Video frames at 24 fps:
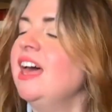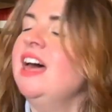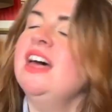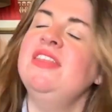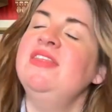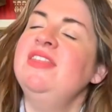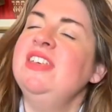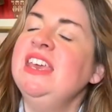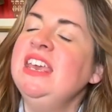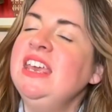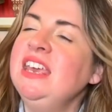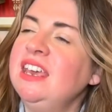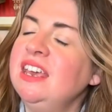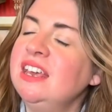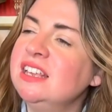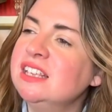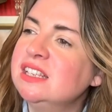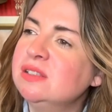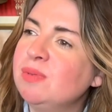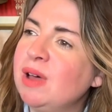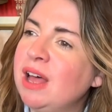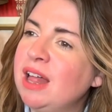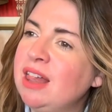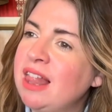I think
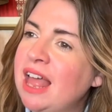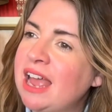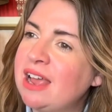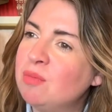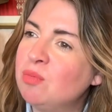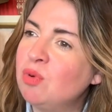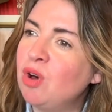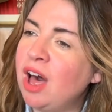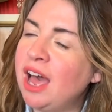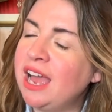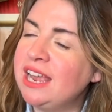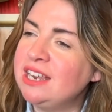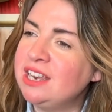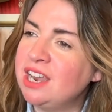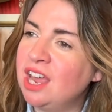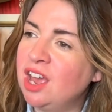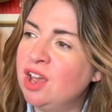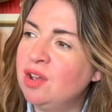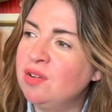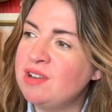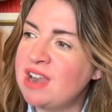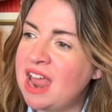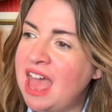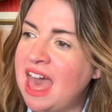as well, like what I
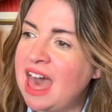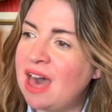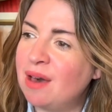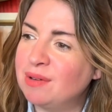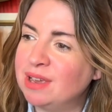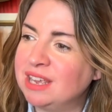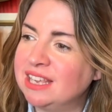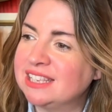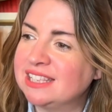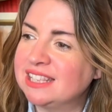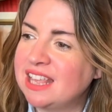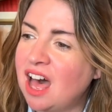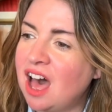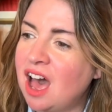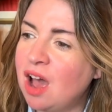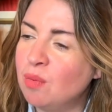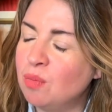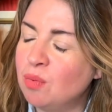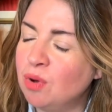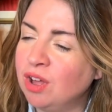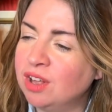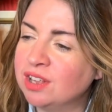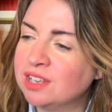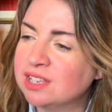know now is that I
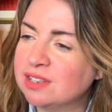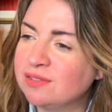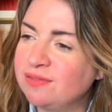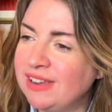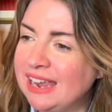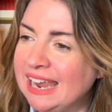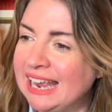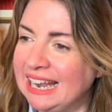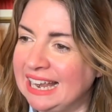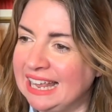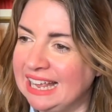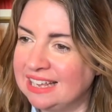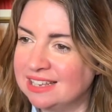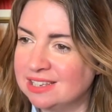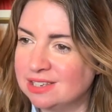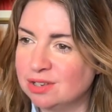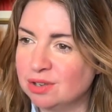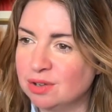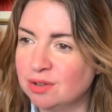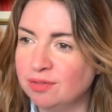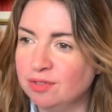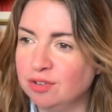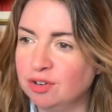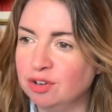was feeling
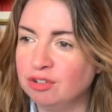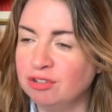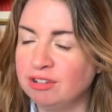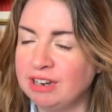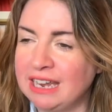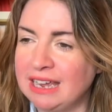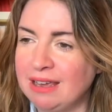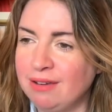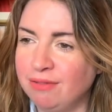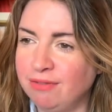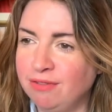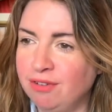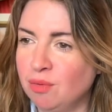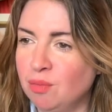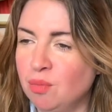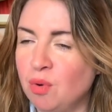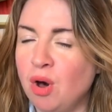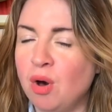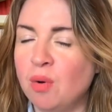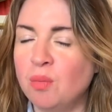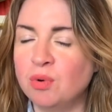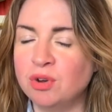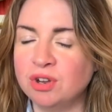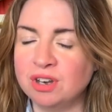sort of grief for
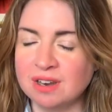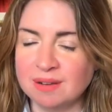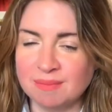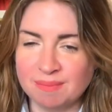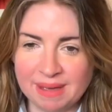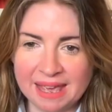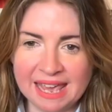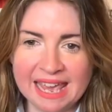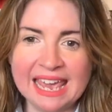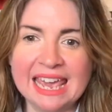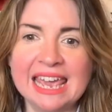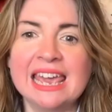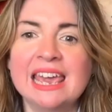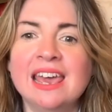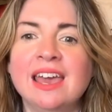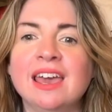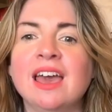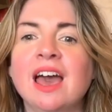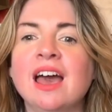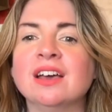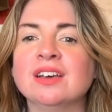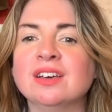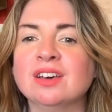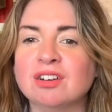what wouldn't be,
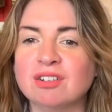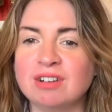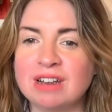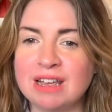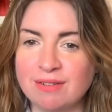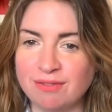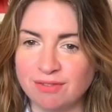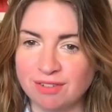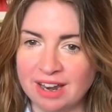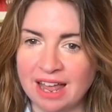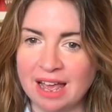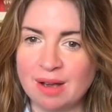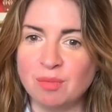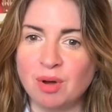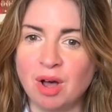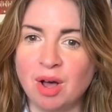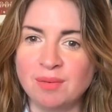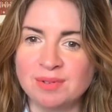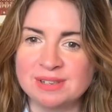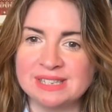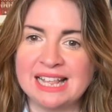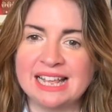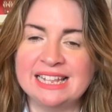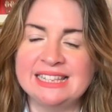and grief for like what I
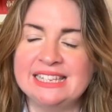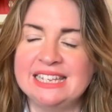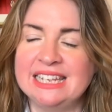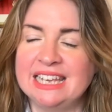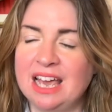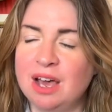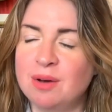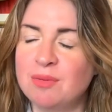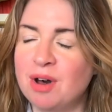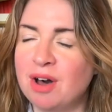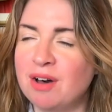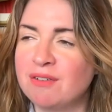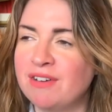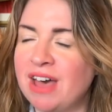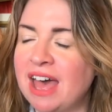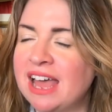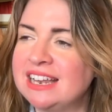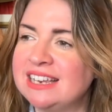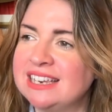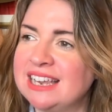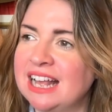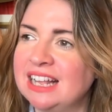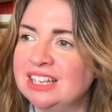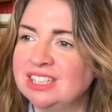was letting go of.
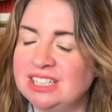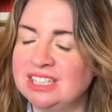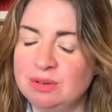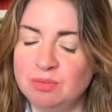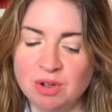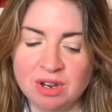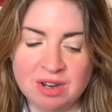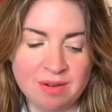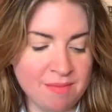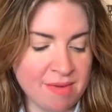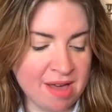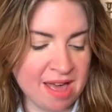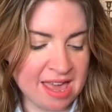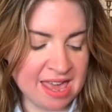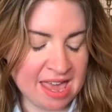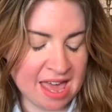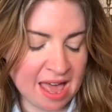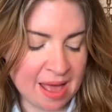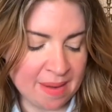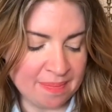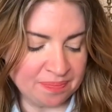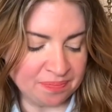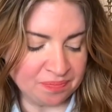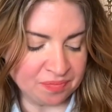And actually one of
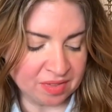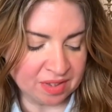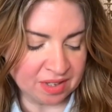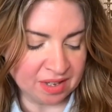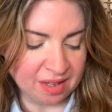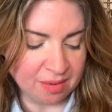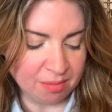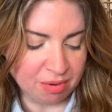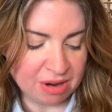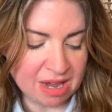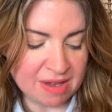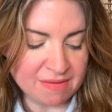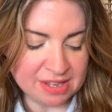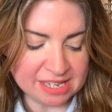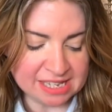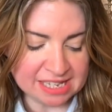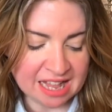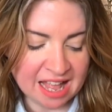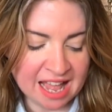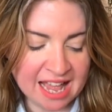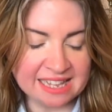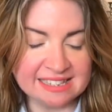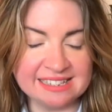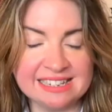my previous
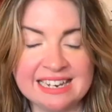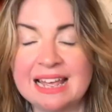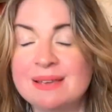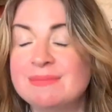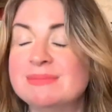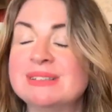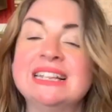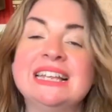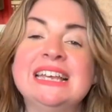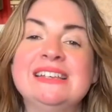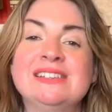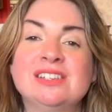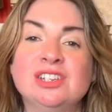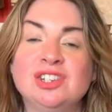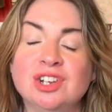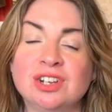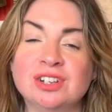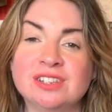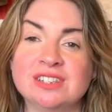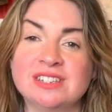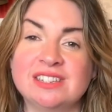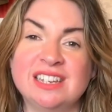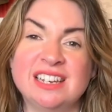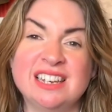clients' name's Lisa
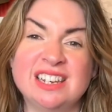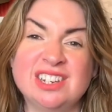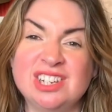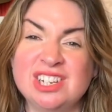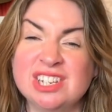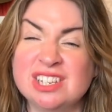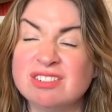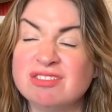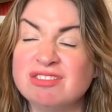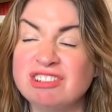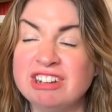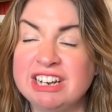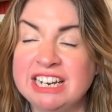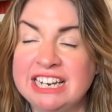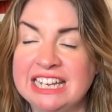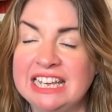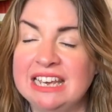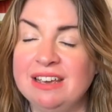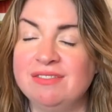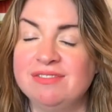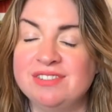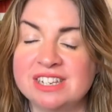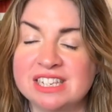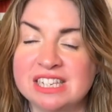Johnson, and she's a really
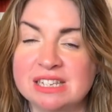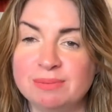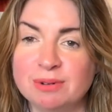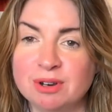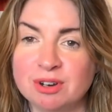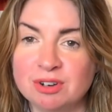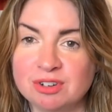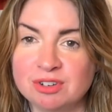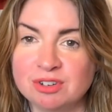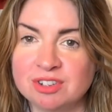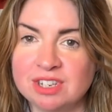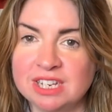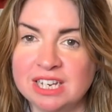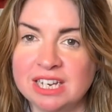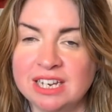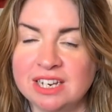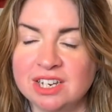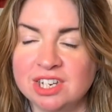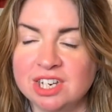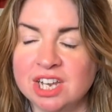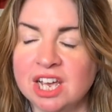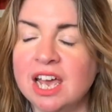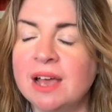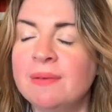gifted spiritual
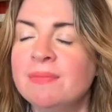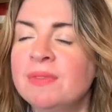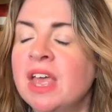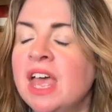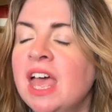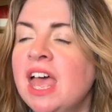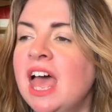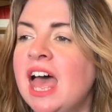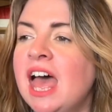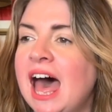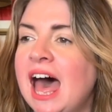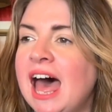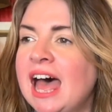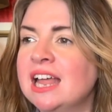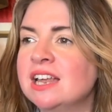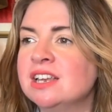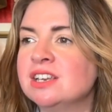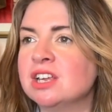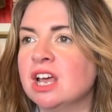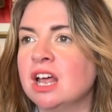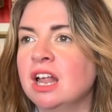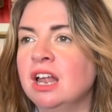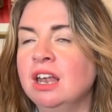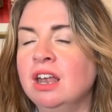teacher.
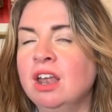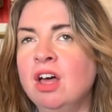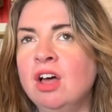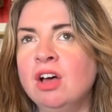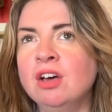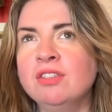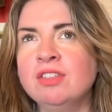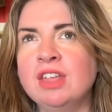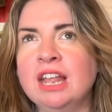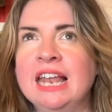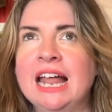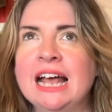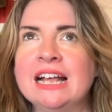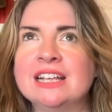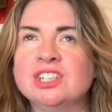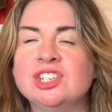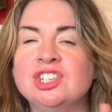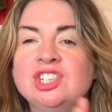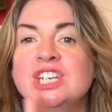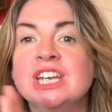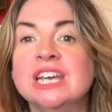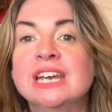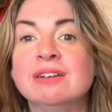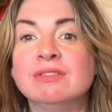And along the
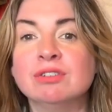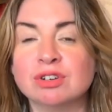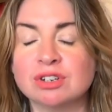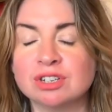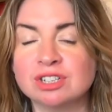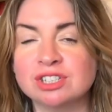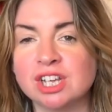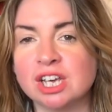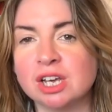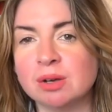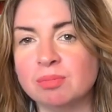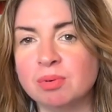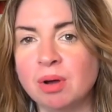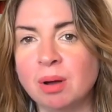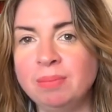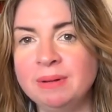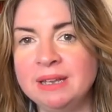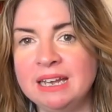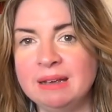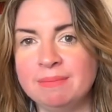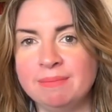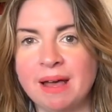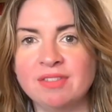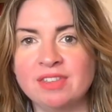last year or so,
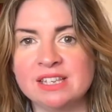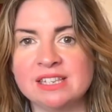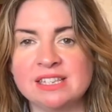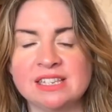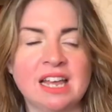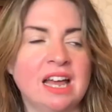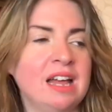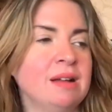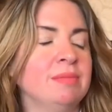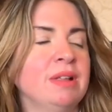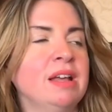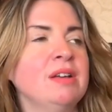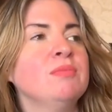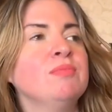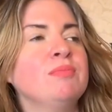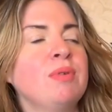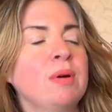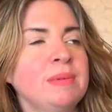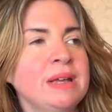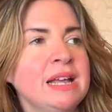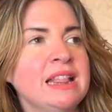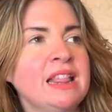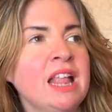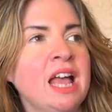probably about this time, like
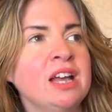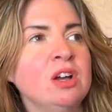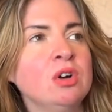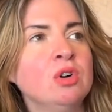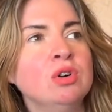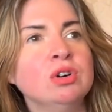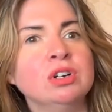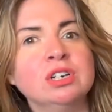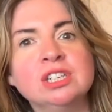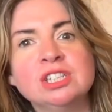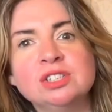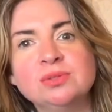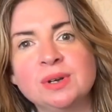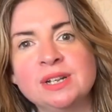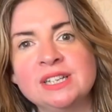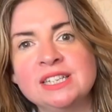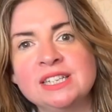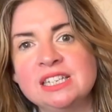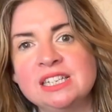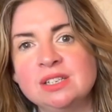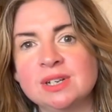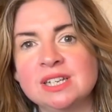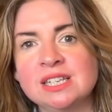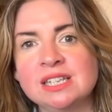probably like August
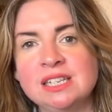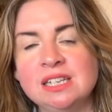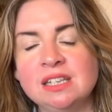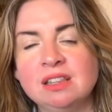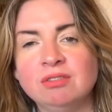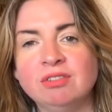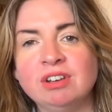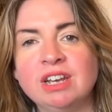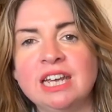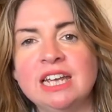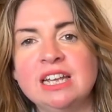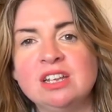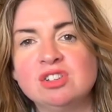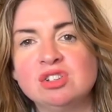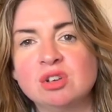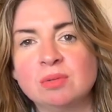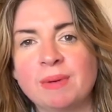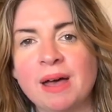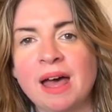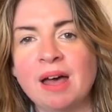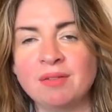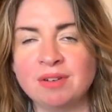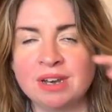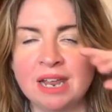2023
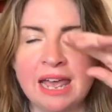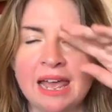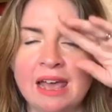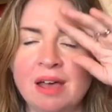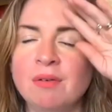to about